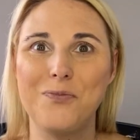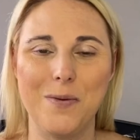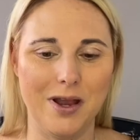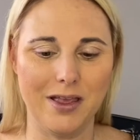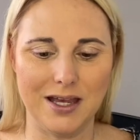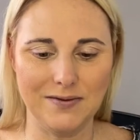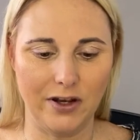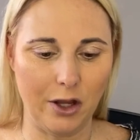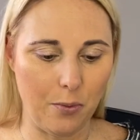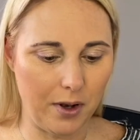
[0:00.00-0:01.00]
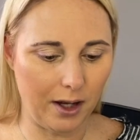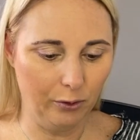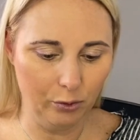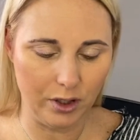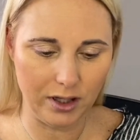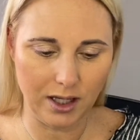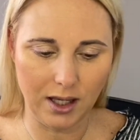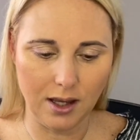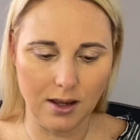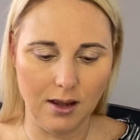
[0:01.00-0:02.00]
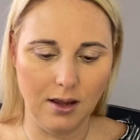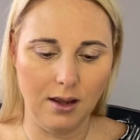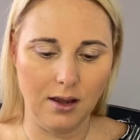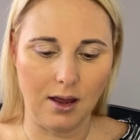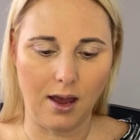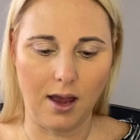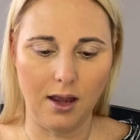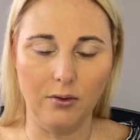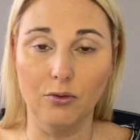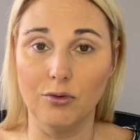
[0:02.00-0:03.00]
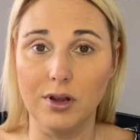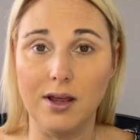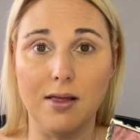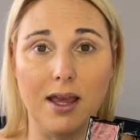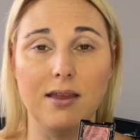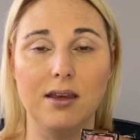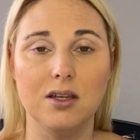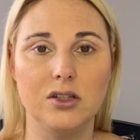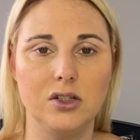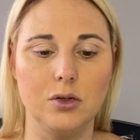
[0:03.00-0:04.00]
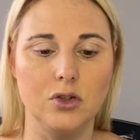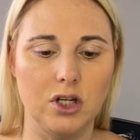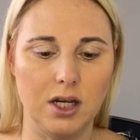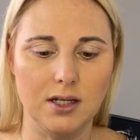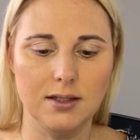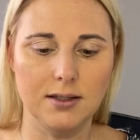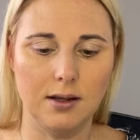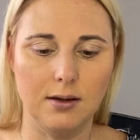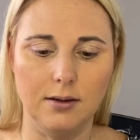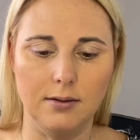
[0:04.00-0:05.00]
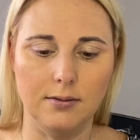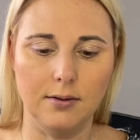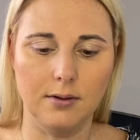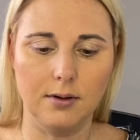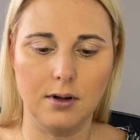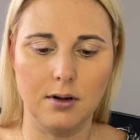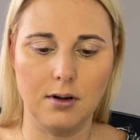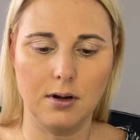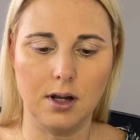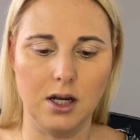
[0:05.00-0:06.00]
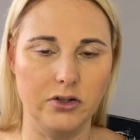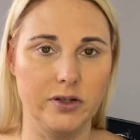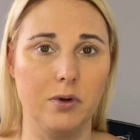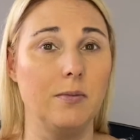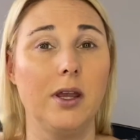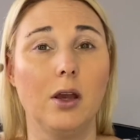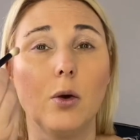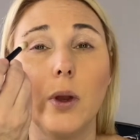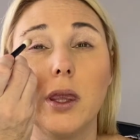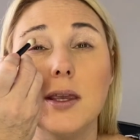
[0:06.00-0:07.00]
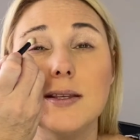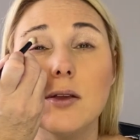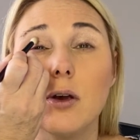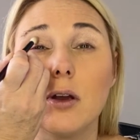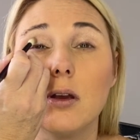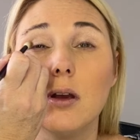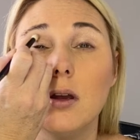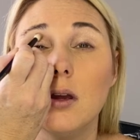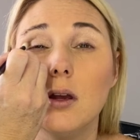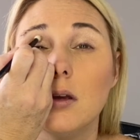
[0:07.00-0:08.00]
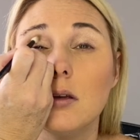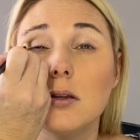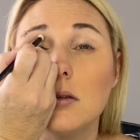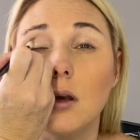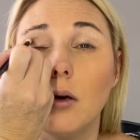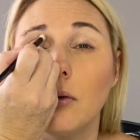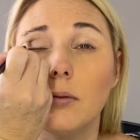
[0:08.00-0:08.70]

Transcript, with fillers: in my last video, but I really, I really like these two shades and I just want to make a quick, easy look. So